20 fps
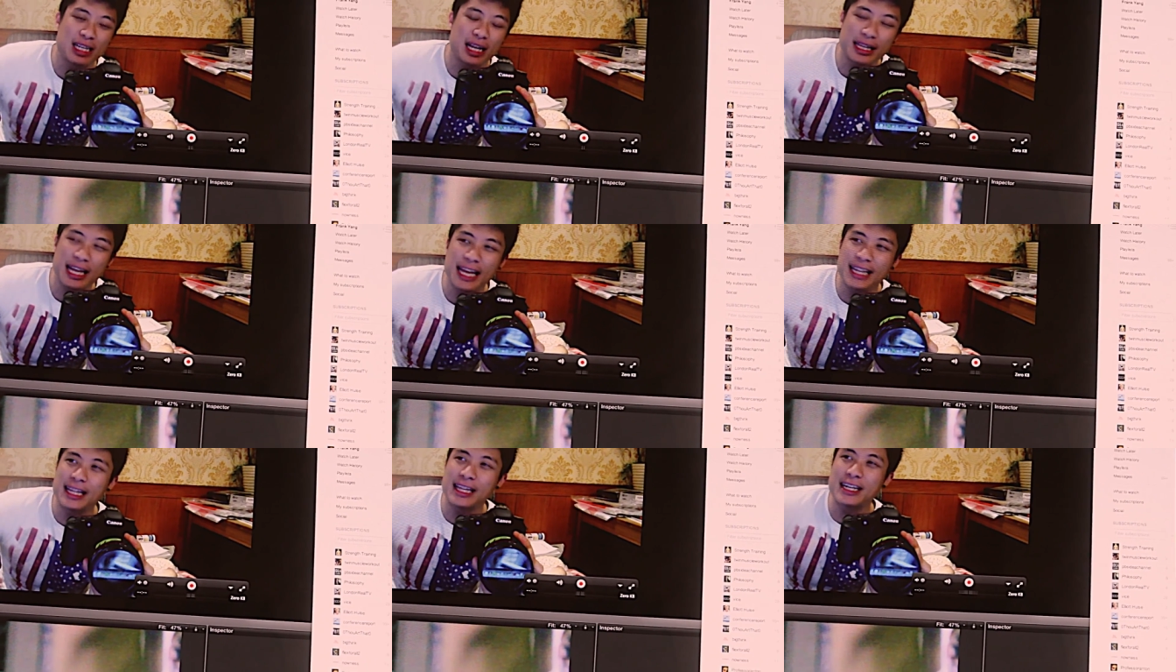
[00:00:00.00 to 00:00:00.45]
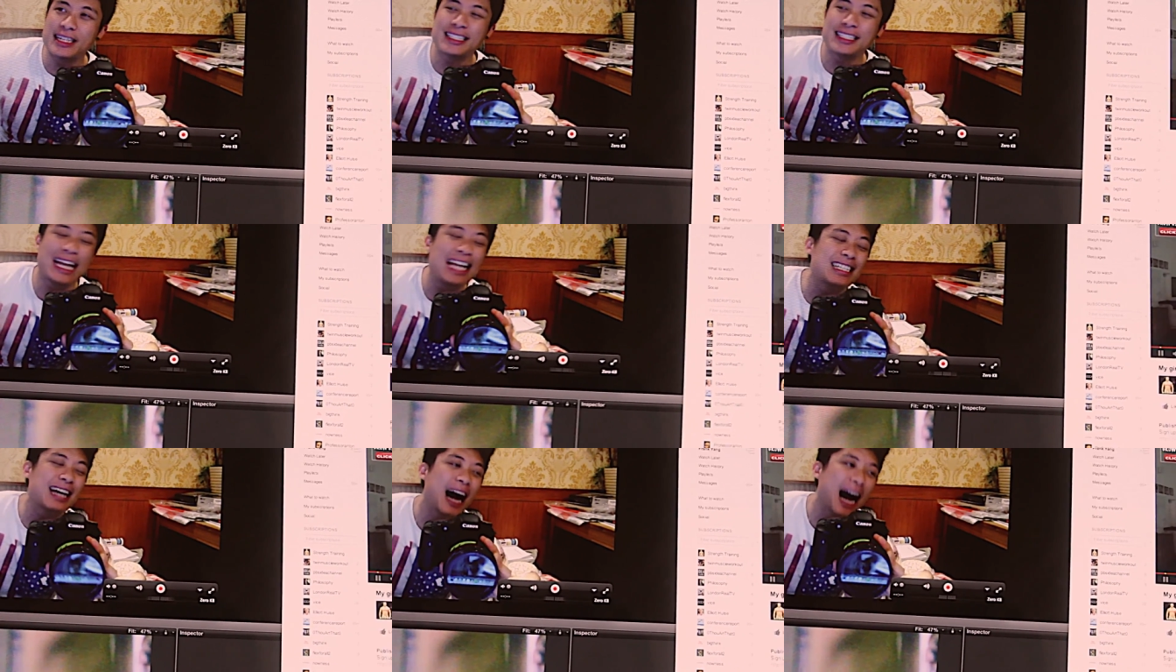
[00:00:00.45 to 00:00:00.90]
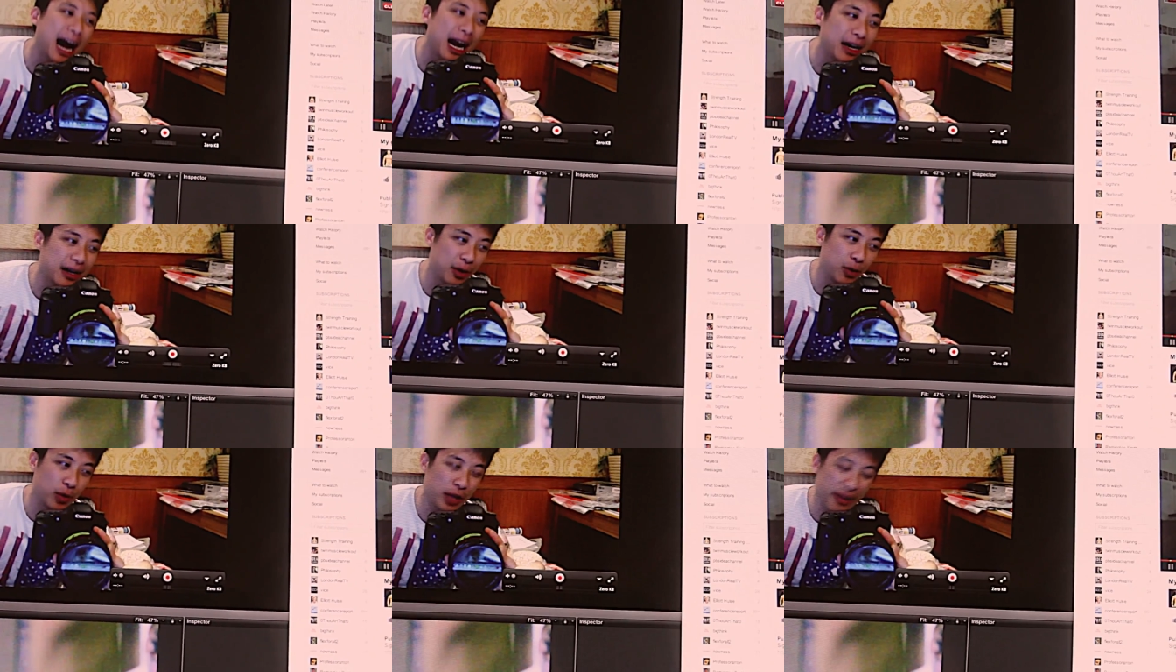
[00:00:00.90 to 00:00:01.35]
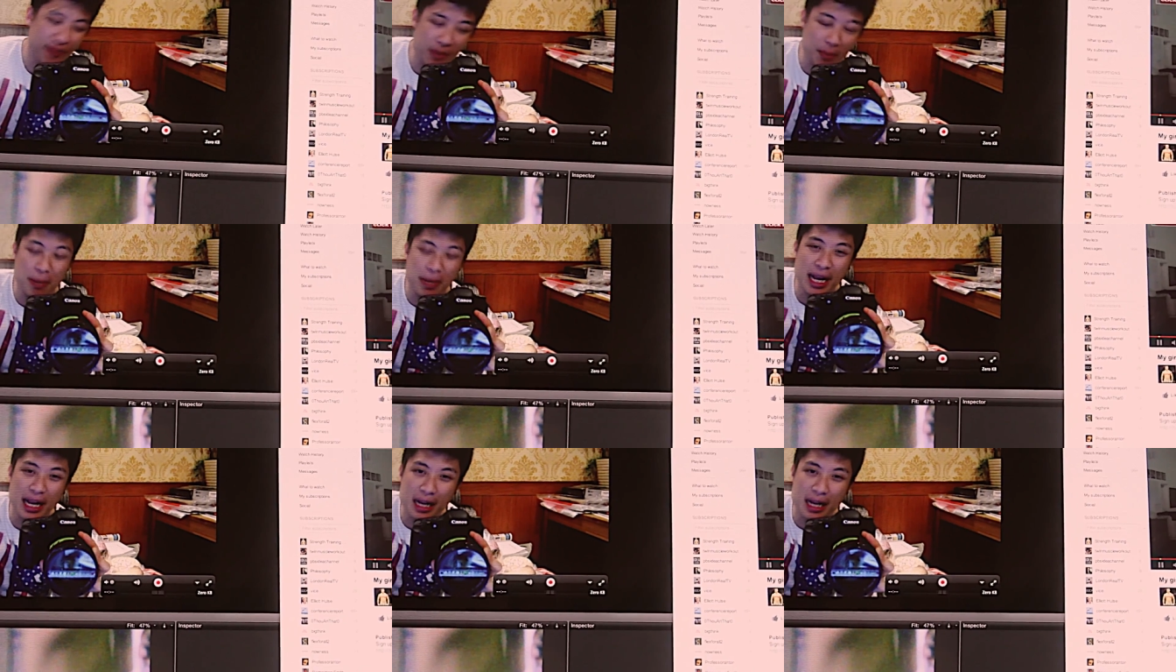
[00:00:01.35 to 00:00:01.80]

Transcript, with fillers: they, their stakes are higher when they have to pick